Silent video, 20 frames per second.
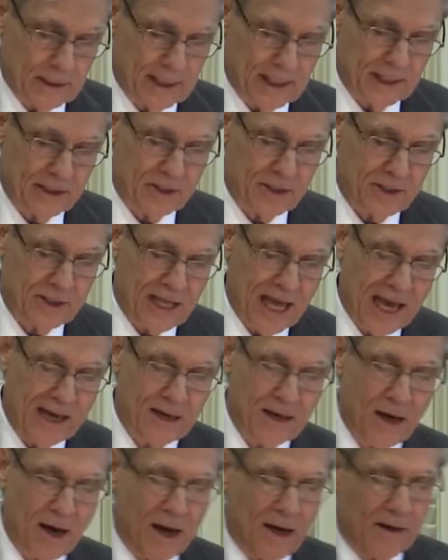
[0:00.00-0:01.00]
Is
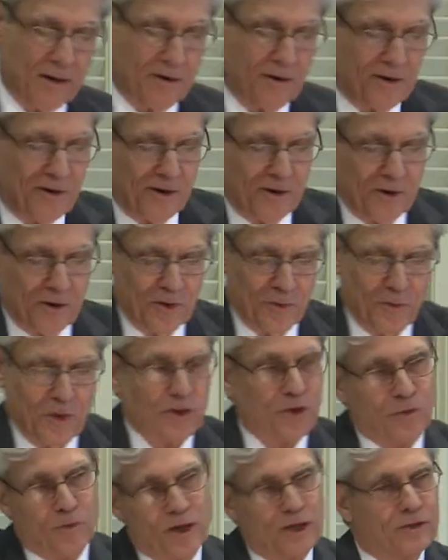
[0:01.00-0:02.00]
that not
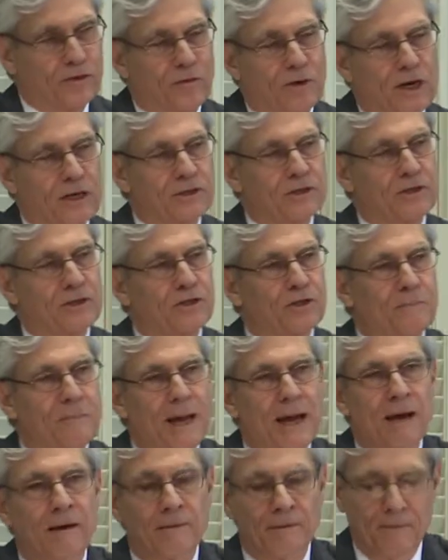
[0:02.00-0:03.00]
what the resurrection is
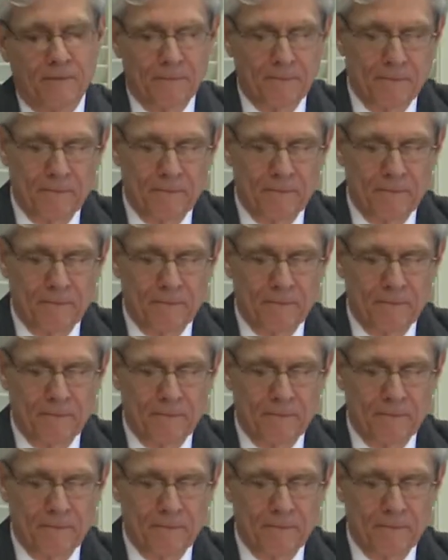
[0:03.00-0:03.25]
about?